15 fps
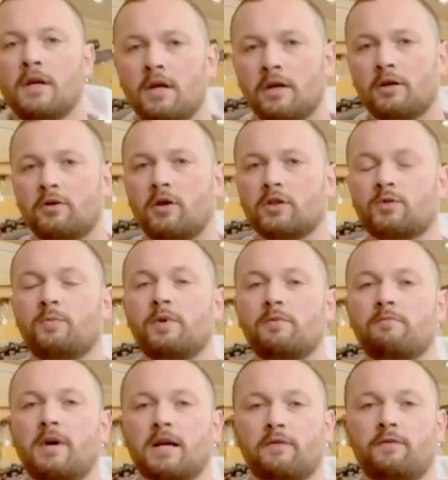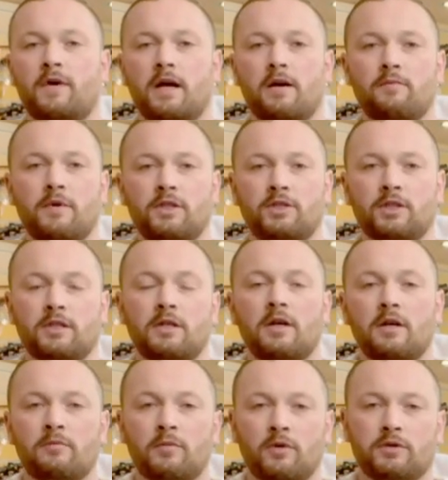Crossman Magfire Mission
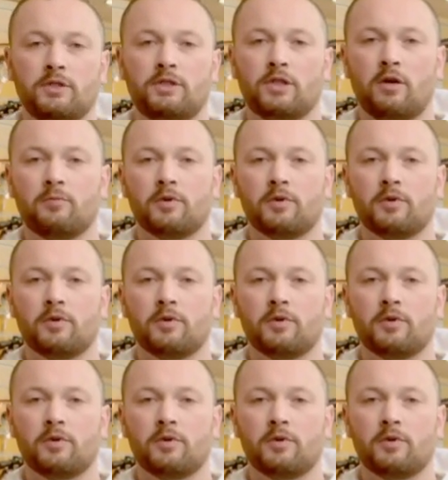multi-shot